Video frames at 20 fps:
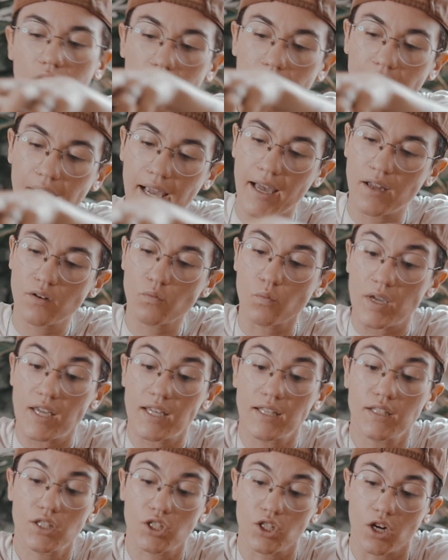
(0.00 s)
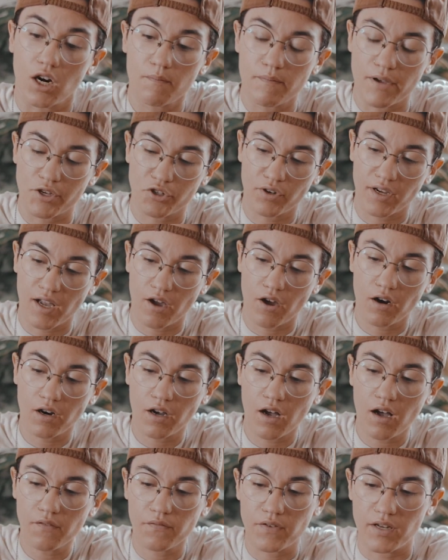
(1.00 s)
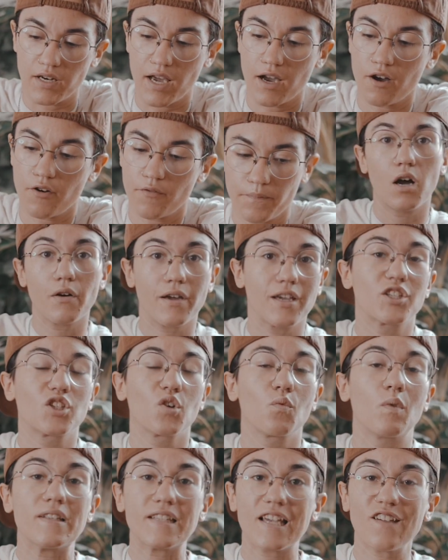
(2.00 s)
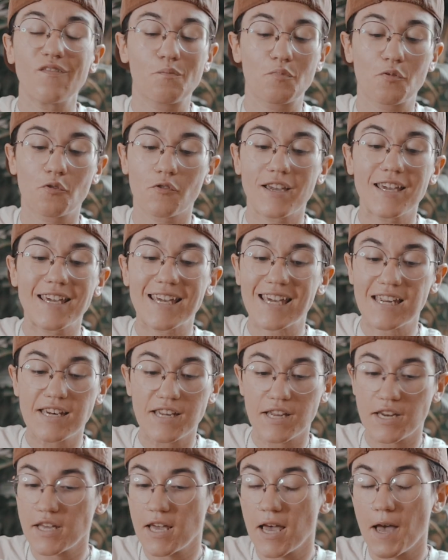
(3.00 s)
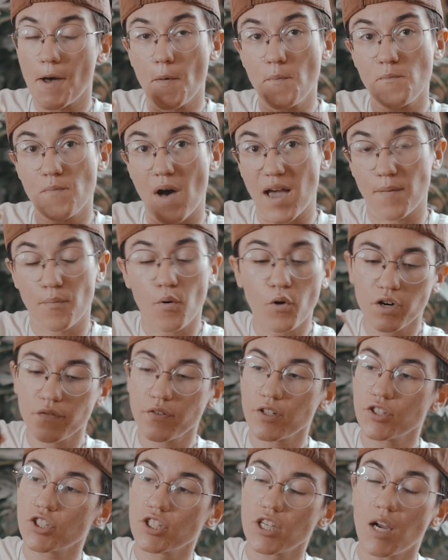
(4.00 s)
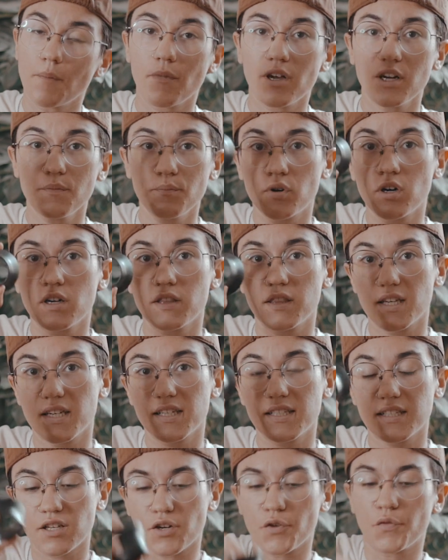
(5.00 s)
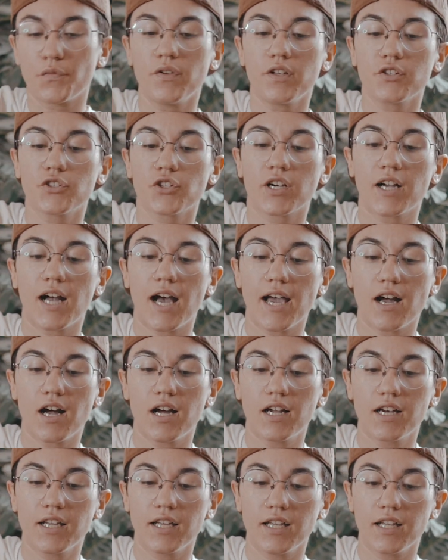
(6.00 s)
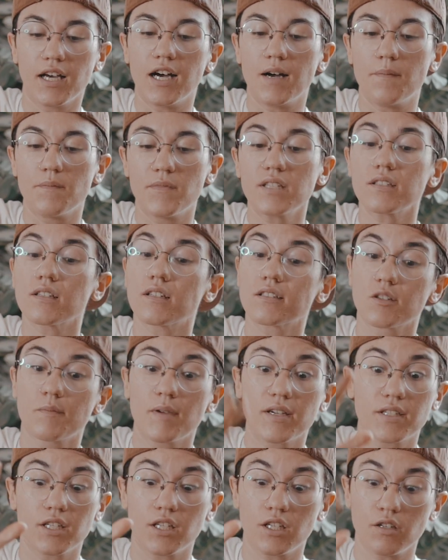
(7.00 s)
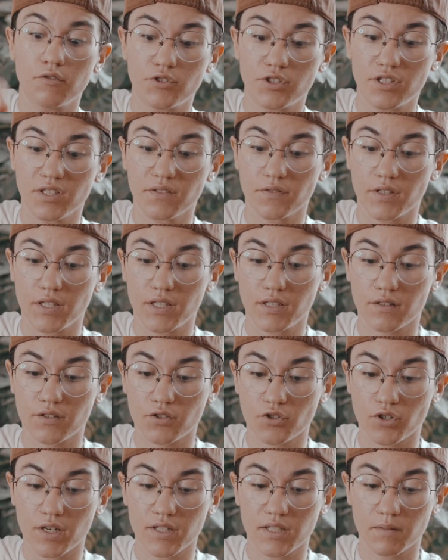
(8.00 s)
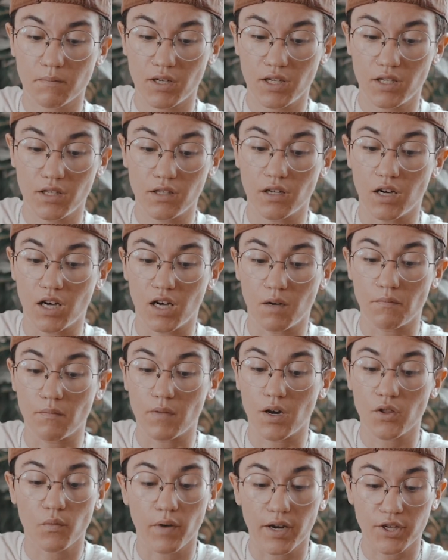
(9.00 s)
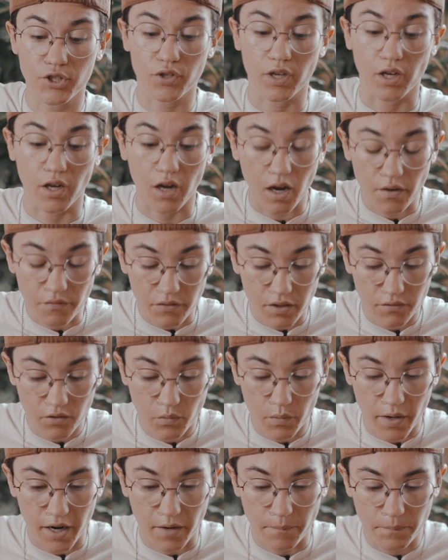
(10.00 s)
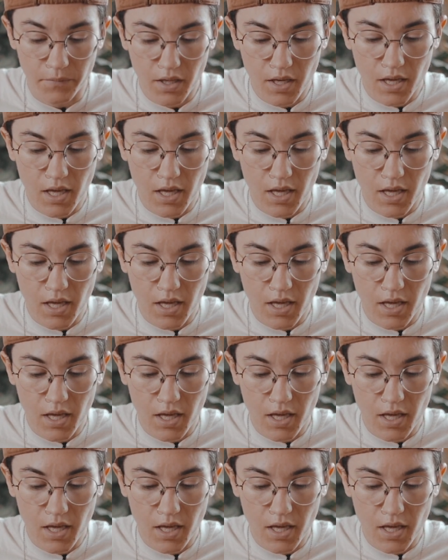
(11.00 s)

And we can start measuring out our coffee now. Okay, so once I've preheated my portafilter, I'm gonna put this little filter guy on. This also makes a huge difference, trust me, otherwise you get coffee everywhere.